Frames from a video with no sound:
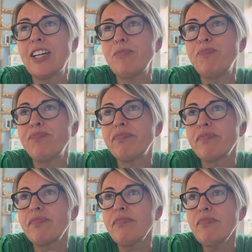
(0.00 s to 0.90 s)
I
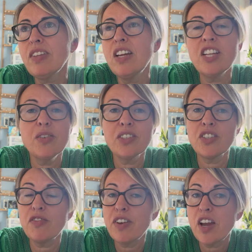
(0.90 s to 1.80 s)
know it's
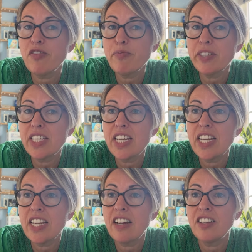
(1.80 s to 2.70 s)
not for
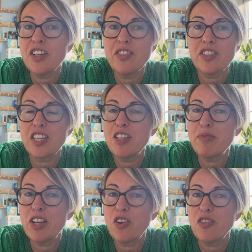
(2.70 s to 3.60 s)
everybody. I know there's going to
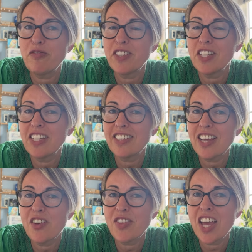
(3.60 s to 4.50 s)
be a lot of cynics
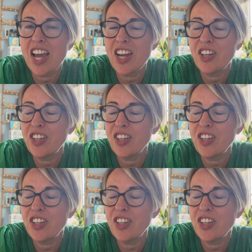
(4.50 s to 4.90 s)
out there.